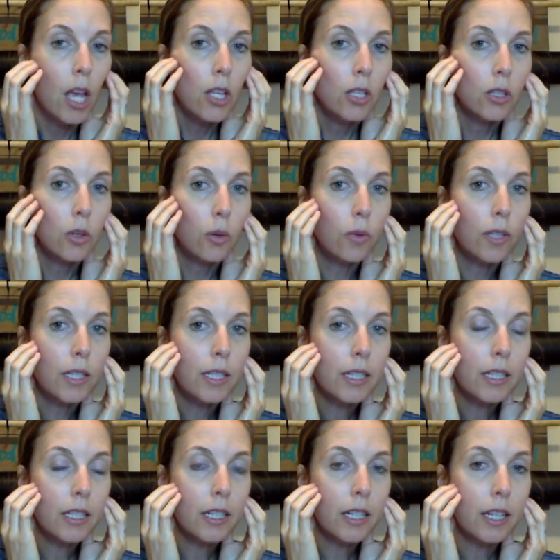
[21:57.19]
So this
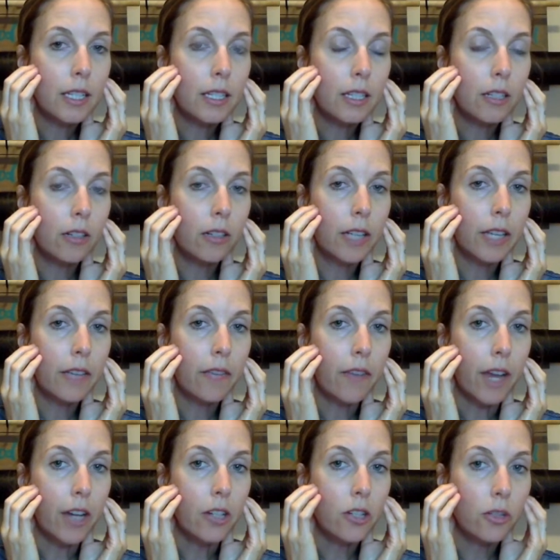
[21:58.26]
is a nice little
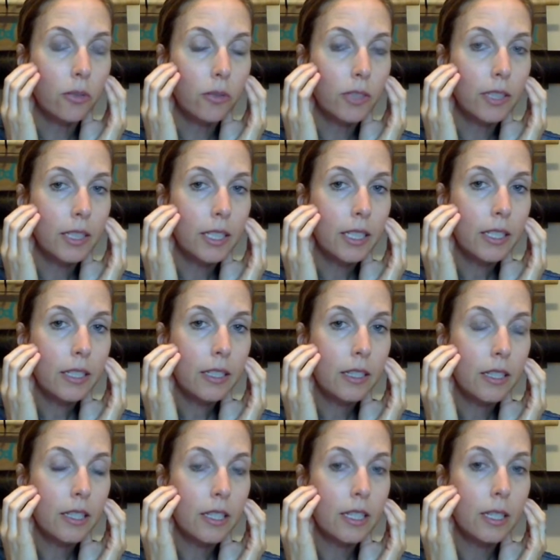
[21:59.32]
fascial release,
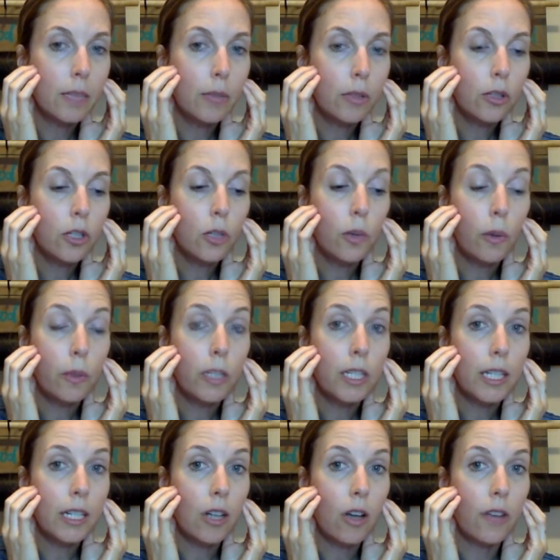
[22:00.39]
similar to what we
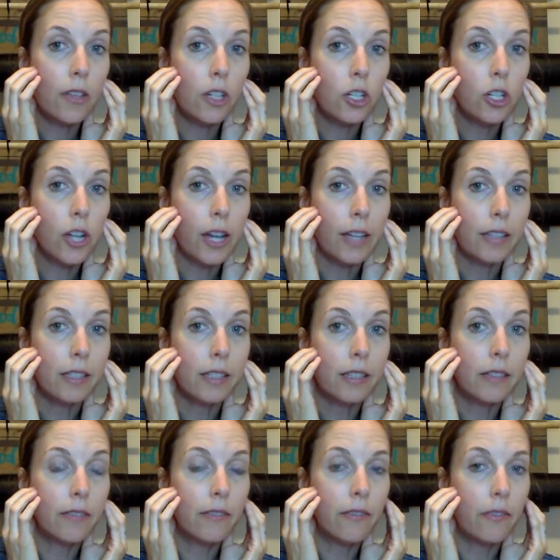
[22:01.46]
did on the chest at
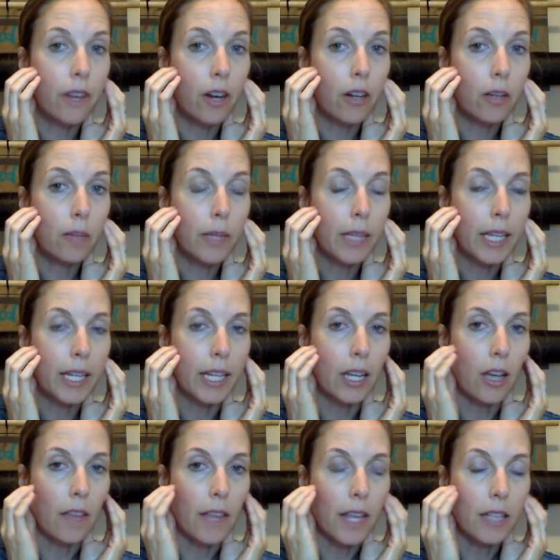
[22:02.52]
the very beginning on that